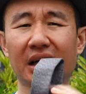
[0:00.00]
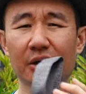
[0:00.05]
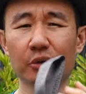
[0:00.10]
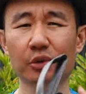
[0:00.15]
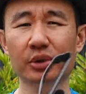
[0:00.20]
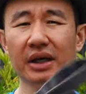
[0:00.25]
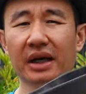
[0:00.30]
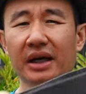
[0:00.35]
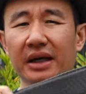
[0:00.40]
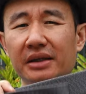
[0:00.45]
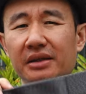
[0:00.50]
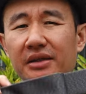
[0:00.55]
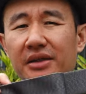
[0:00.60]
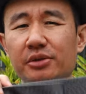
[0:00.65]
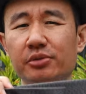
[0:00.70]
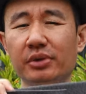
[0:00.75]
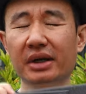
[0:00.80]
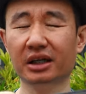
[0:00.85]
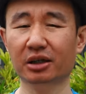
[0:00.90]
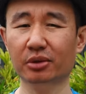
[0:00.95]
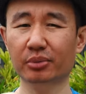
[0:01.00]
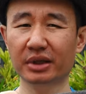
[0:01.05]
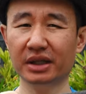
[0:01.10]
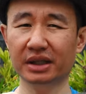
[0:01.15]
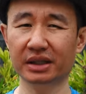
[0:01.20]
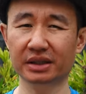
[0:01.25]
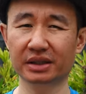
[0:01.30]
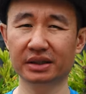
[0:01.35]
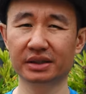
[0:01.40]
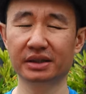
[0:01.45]
I would highly
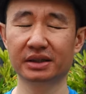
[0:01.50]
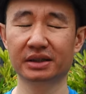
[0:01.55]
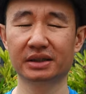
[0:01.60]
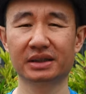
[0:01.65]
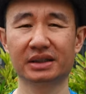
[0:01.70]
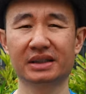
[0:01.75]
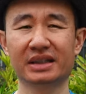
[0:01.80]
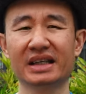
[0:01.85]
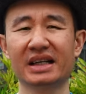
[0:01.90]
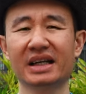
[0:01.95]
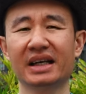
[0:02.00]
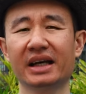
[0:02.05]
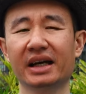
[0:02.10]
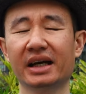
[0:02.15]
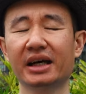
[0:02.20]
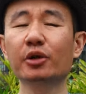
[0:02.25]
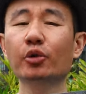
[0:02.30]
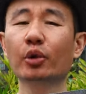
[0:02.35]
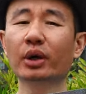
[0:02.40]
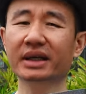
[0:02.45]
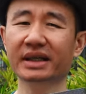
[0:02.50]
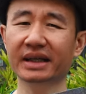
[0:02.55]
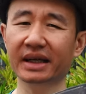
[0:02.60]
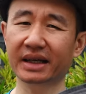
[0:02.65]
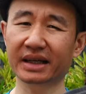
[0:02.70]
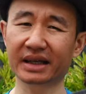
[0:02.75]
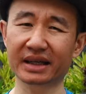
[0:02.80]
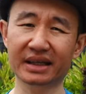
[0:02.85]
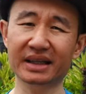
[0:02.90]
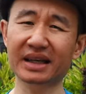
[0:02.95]
recommend anyone
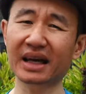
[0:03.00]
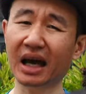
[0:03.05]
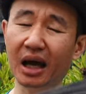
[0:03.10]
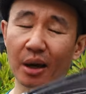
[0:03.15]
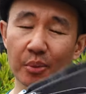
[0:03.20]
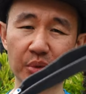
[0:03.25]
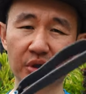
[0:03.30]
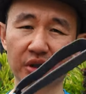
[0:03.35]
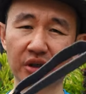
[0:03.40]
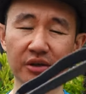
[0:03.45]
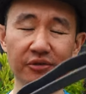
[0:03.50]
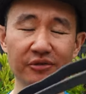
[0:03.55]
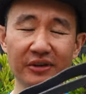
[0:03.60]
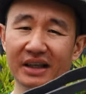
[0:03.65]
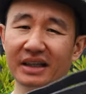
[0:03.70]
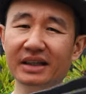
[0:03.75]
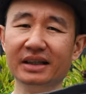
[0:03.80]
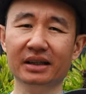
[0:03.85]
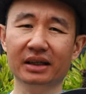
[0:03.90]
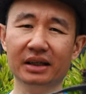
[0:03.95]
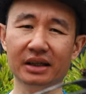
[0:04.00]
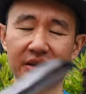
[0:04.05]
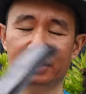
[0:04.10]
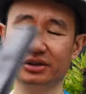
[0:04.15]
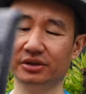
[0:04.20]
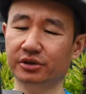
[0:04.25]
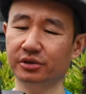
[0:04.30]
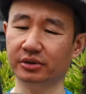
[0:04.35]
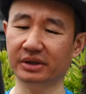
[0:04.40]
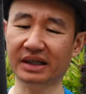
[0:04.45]
getting a camera of any
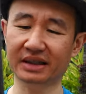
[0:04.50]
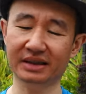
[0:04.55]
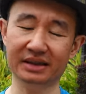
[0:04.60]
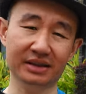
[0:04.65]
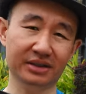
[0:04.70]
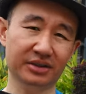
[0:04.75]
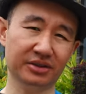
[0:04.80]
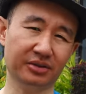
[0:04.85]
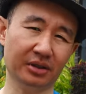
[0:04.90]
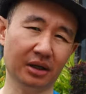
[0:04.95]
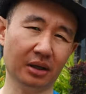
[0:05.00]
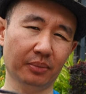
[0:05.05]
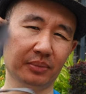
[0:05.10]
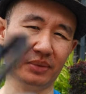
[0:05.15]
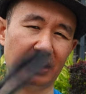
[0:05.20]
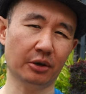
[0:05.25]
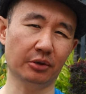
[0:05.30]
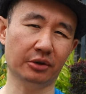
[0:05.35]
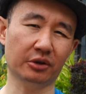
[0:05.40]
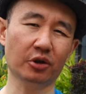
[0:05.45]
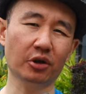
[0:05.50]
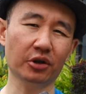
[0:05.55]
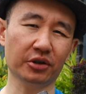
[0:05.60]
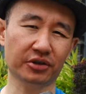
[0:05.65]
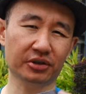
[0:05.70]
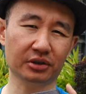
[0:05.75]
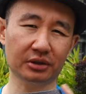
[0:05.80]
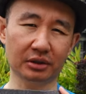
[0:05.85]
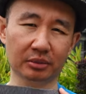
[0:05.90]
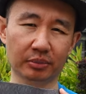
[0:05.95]
kind to get this strap. Now, it
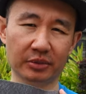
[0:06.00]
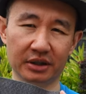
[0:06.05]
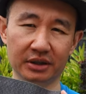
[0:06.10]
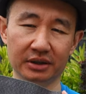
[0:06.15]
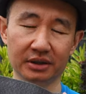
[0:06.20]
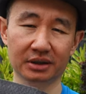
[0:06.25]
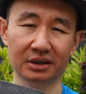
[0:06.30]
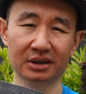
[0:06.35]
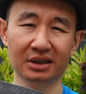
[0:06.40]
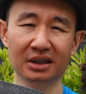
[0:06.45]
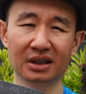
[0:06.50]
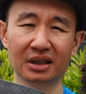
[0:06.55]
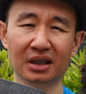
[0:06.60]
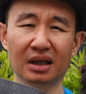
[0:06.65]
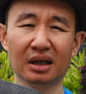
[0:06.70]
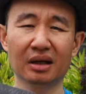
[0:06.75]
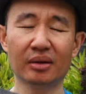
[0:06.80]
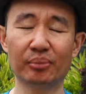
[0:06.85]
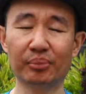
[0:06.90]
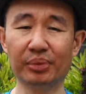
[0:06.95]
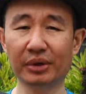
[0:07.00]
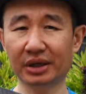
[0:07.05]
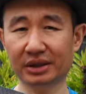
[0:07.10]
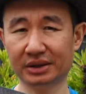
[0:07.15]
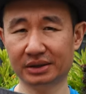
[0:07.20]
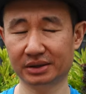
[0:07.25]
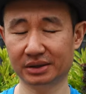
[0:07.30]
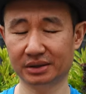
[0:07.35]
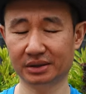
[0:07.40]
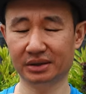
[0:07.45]
costs a little bit, but
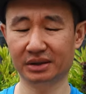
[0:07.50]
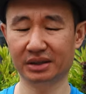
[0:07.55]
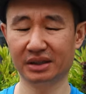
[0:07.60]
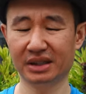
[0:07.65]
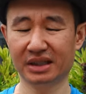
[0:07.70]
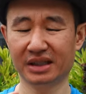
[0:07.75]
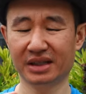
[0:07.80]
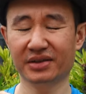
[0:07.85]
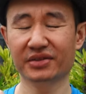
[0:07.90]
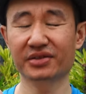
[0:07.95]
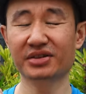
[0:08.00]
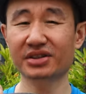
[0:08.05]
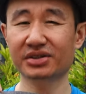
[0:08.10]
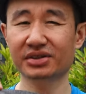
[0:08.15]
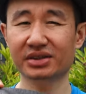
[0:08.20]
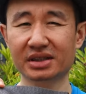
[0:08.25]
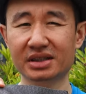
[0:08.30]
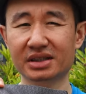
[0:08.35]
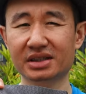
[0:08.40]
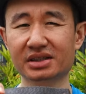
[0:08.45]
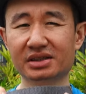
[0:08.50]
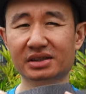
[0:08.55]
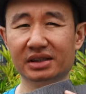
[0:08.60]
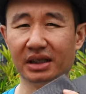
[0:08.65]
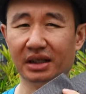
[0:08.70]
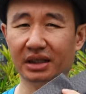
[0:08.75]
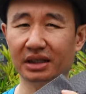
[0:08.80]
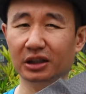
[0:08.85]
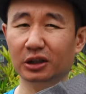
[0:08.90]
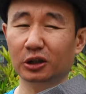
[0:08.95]
this is
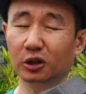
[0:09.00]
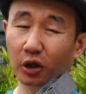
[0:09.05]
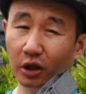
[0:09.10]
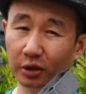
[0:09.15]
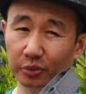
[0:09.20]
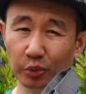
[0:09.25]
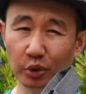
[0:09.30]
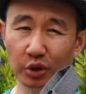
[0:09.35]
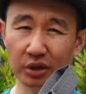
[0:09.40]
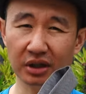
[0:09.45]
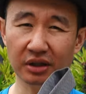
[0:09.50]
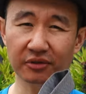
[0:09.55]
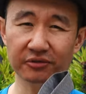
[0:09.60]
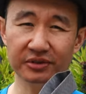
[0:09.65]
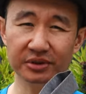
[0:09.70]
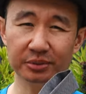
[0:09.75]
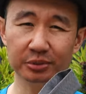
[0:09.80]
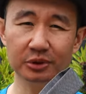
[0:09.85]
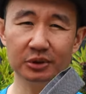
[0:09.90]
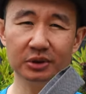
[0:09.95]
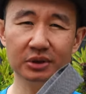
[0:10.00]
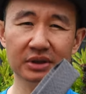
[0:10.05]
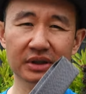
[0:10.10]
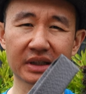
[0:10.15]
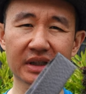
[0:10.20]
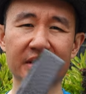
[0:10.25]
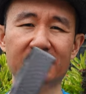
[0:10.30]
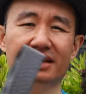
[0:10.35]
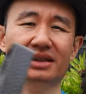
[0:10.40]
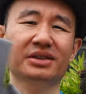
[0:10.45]
a lot more comfortable
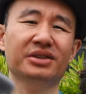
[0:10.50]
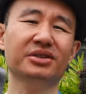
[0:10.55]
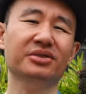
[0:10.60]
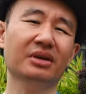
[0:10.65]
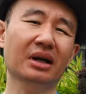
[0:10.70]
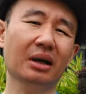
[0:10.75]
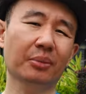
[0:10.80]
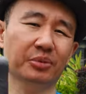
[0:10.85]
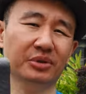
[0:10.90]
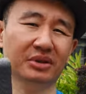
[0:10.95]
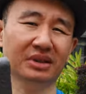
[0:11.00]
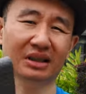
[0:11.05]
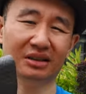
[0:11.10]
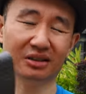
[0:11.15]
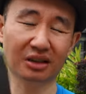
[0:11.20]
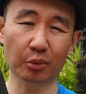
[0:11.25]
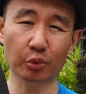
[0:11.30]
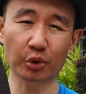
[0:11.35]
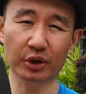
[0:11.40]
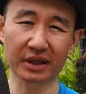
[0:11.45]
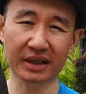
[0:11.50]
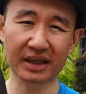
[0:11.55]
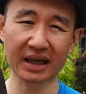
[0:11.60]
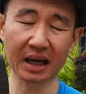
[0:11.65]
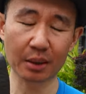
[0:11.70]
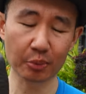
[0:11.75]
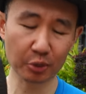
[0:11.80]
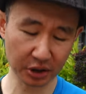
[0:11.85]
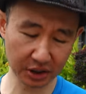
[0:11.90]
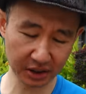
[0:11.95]
than the straps that come with a
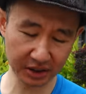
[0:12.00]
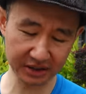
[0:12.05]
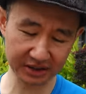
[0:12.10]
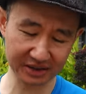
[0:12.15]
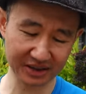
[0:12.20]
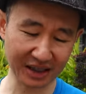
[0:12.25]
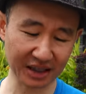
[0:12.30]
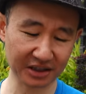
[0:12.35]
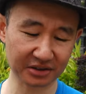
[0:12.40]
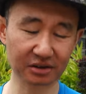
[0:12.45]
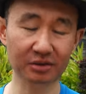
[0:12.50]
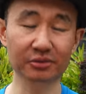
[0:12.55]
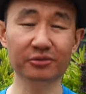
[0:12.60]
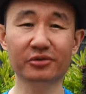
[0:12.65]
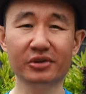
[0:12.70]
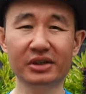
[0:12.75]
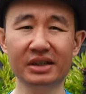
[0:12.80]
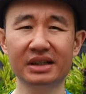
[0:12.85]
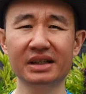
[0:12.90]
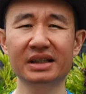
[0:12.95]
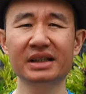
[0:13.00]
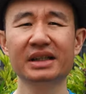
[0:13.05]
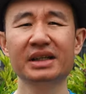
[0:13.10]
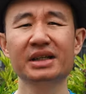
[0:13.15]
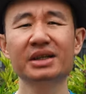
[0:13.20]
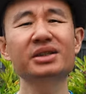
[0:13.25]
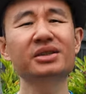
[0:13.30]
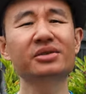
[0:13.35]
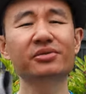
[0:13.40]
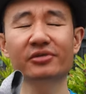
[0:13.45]
camera. It's hassle-free,
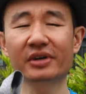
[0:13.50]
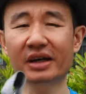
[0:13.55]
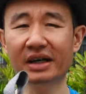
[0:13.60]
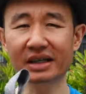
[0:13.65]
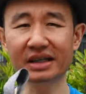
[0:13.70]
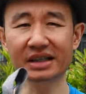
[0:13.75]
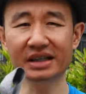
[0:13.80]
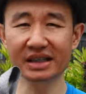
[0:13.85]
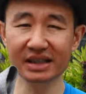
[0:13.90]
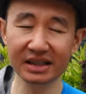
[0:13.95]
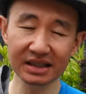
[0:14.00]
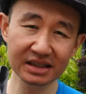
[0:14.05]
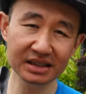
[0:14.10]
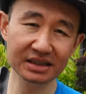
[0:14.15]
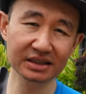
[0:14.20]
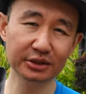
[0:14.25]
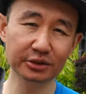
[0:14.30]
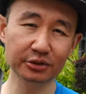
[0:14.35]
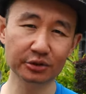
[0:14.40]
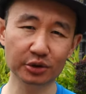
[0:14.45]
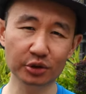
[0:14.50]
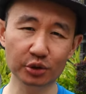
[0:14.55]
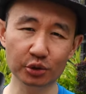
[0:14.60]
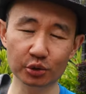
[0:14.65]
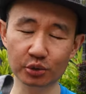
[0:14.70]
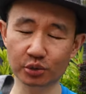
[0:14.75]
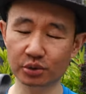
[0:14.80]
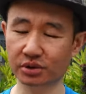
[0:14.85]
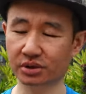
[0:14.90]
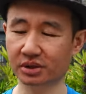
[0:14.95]
it's very easy to
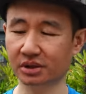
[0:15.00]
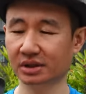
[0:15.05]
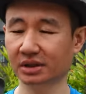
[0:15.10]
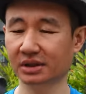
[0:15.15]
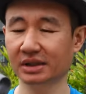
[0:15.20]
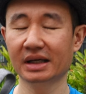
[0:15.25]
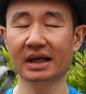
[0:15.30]
use,